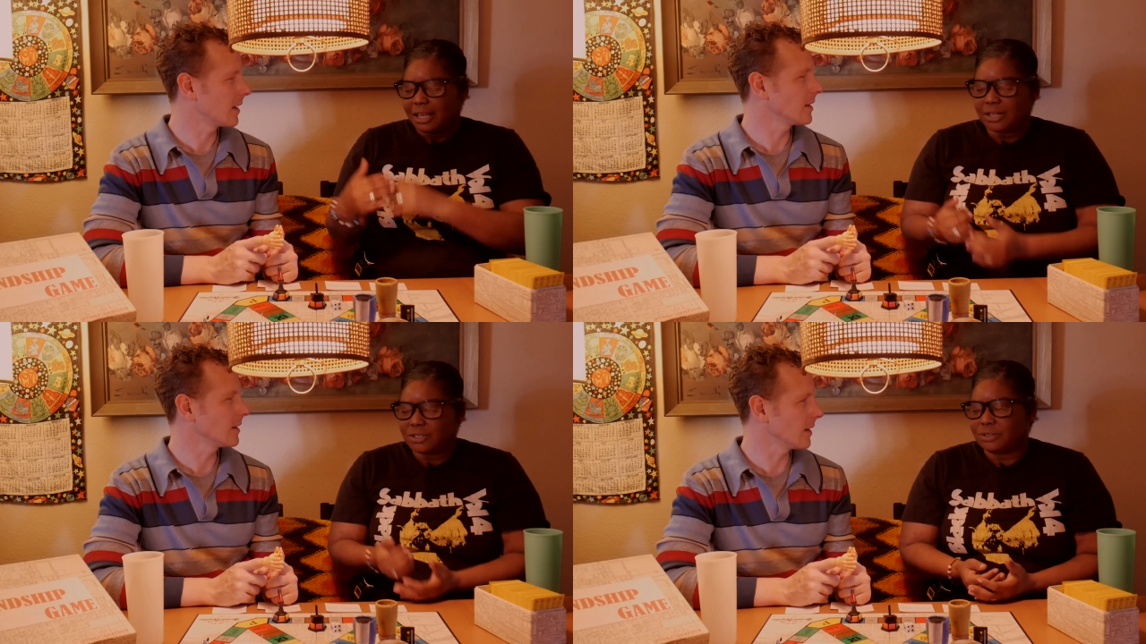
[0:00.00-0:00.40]

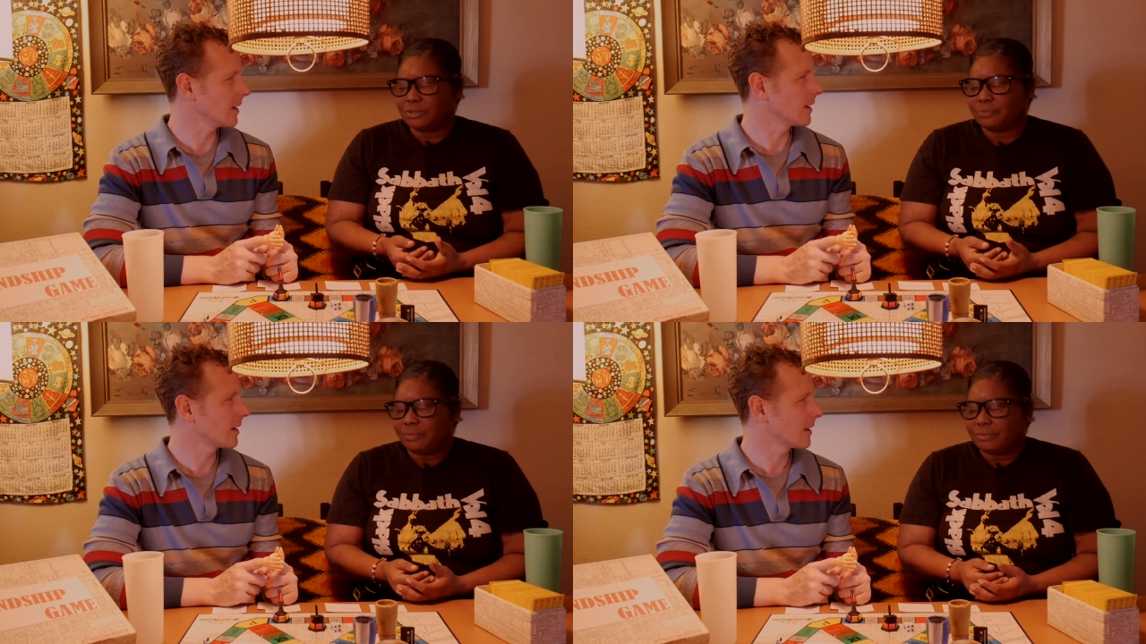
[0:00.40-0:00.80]
Speaker 1: And
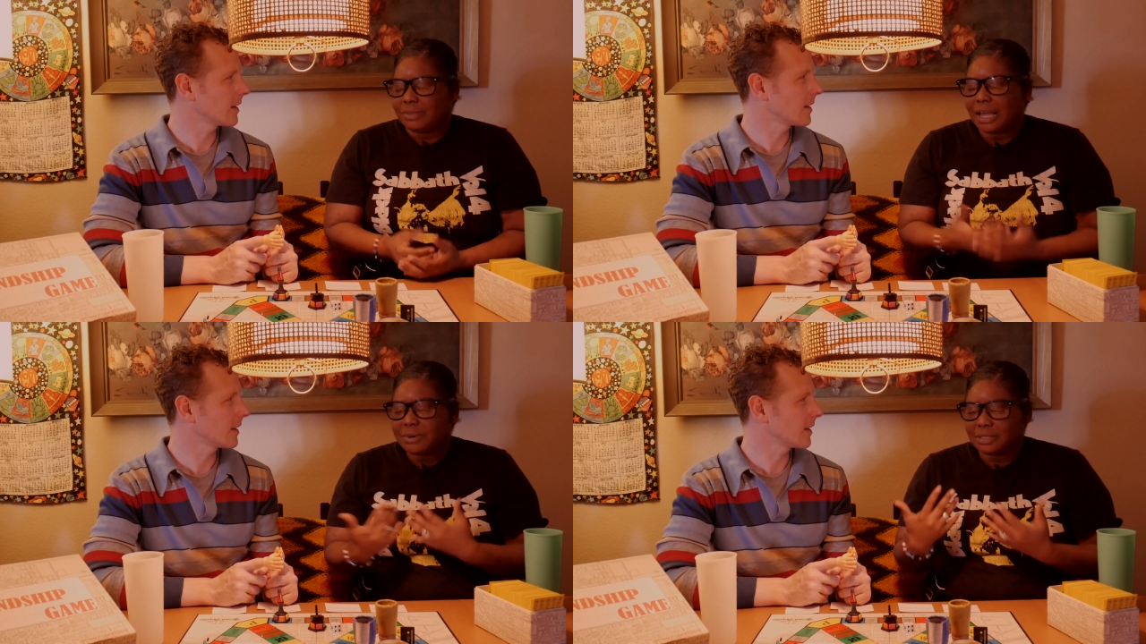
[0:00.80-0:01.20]
so yeah.
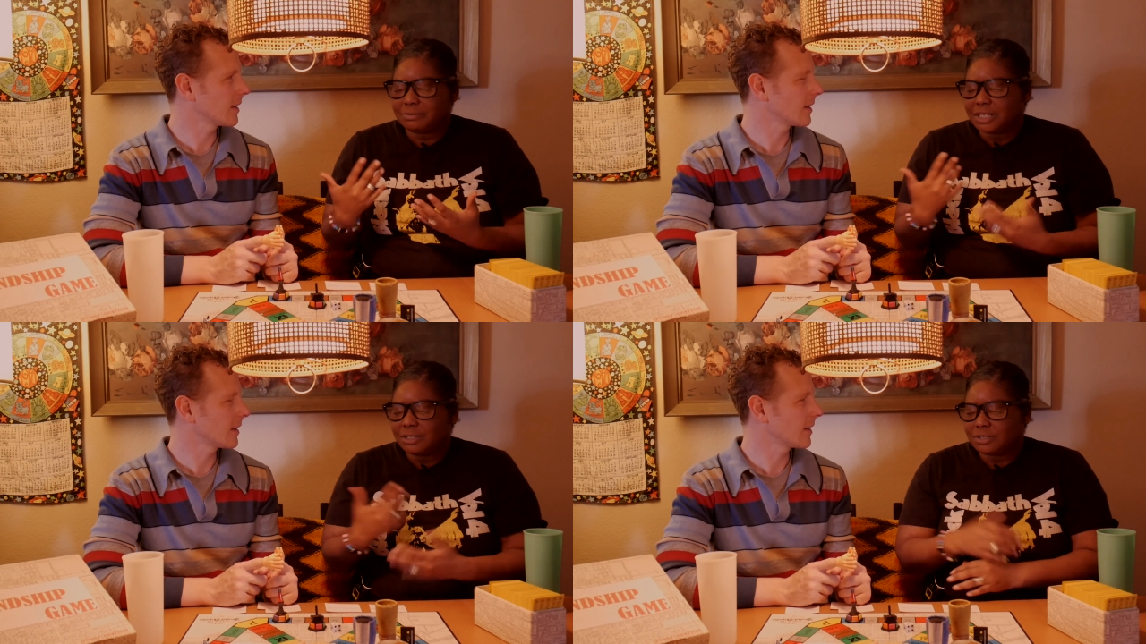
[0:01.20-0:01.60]
that was
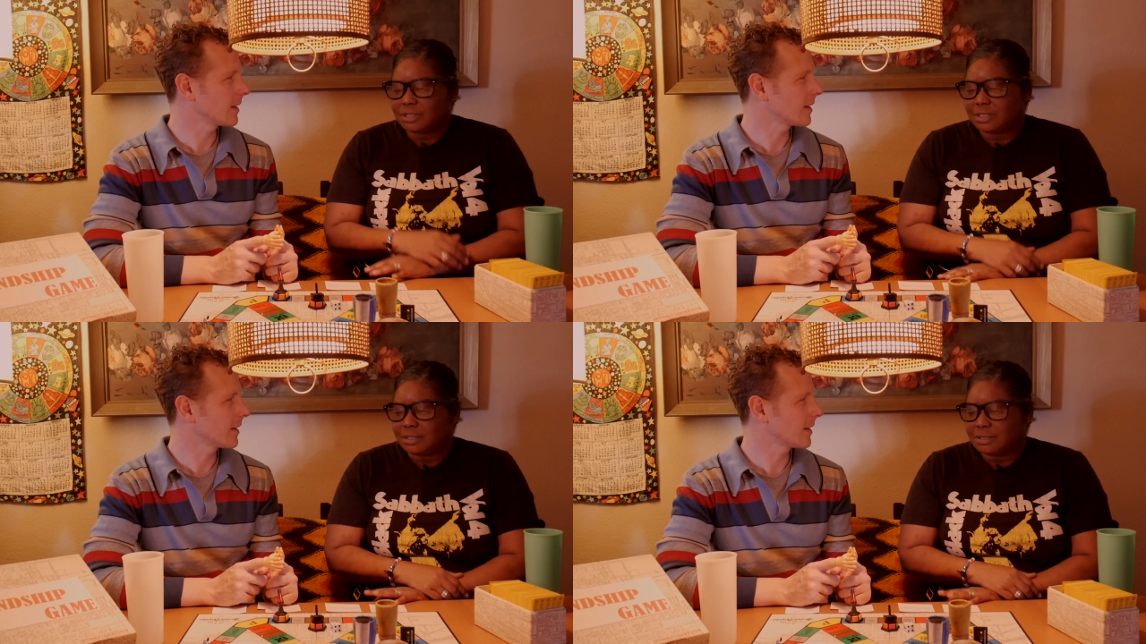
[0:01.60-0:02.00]
an
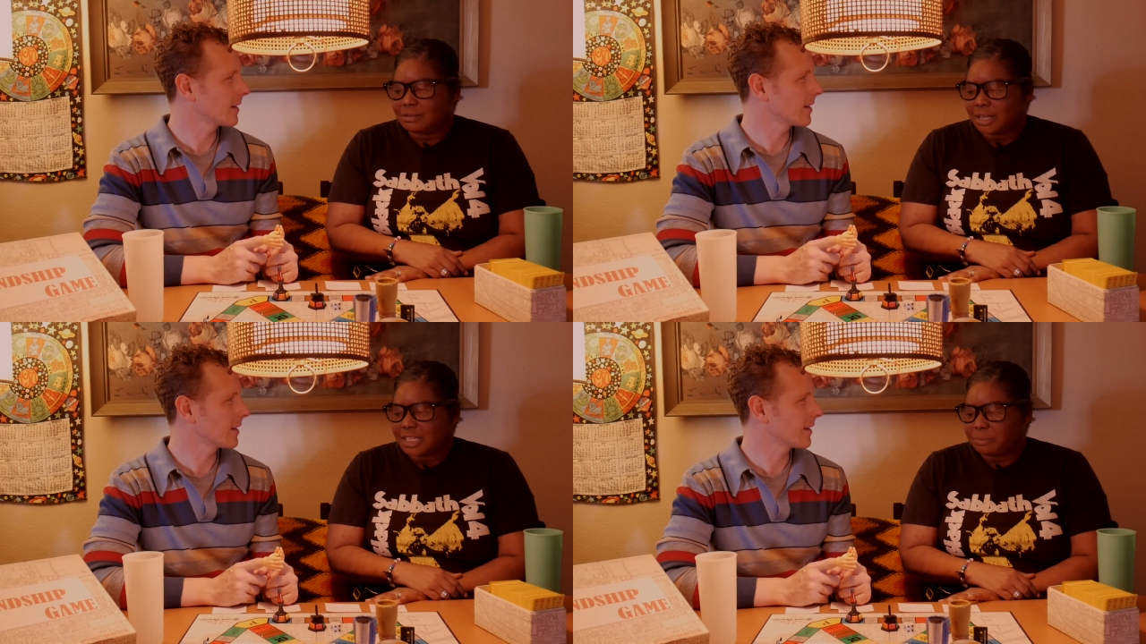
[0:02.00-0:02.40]

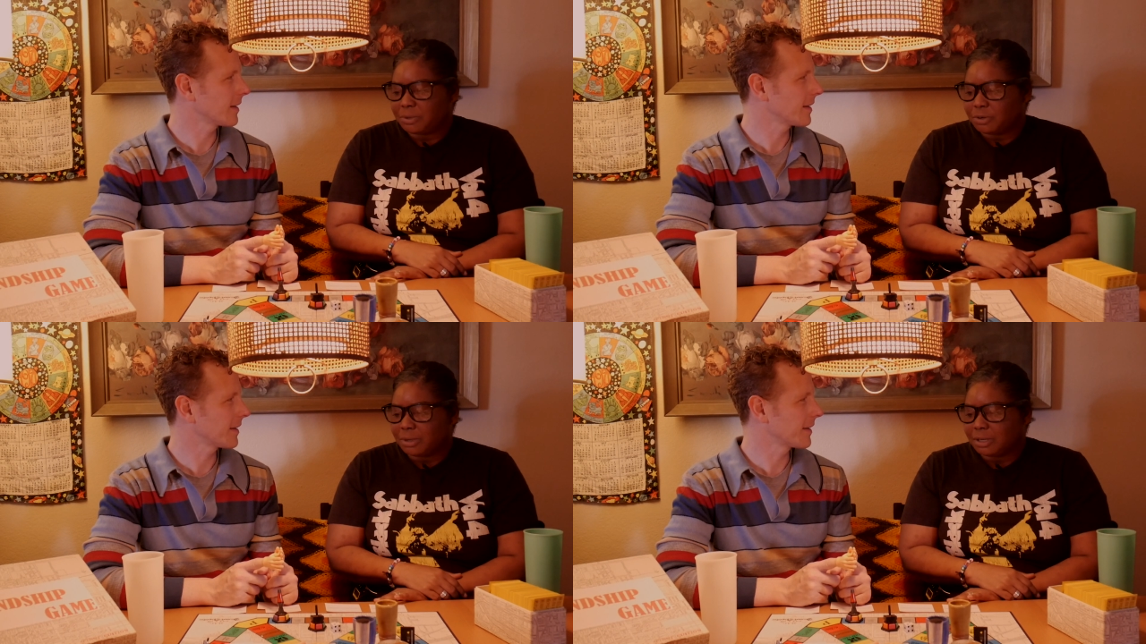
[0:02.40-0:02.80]
interesting
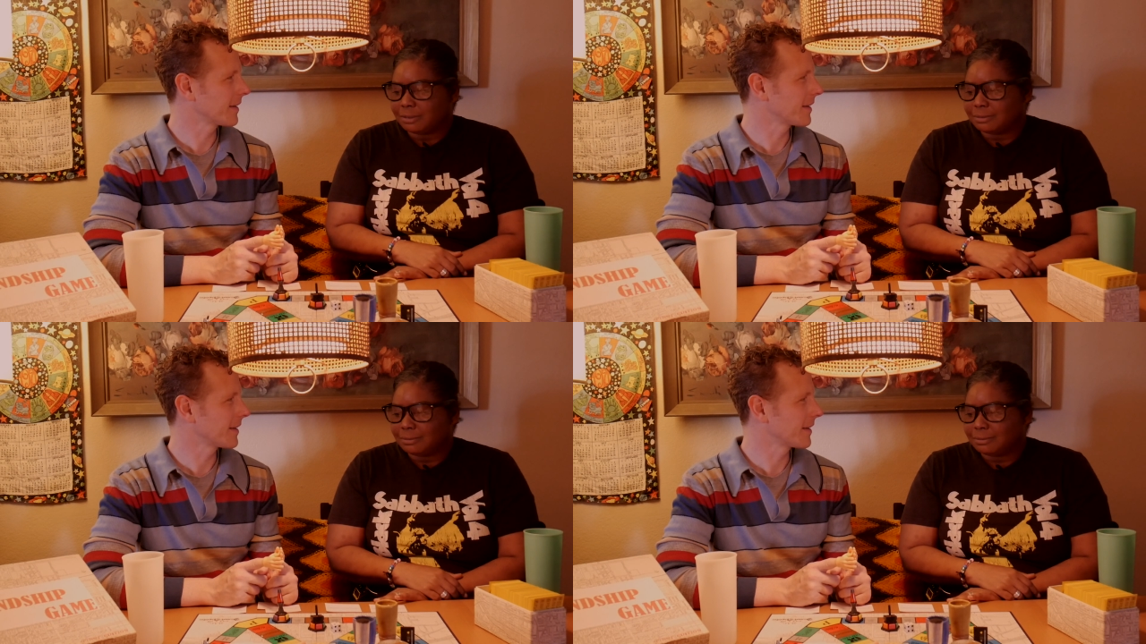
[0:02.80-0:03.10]
experiment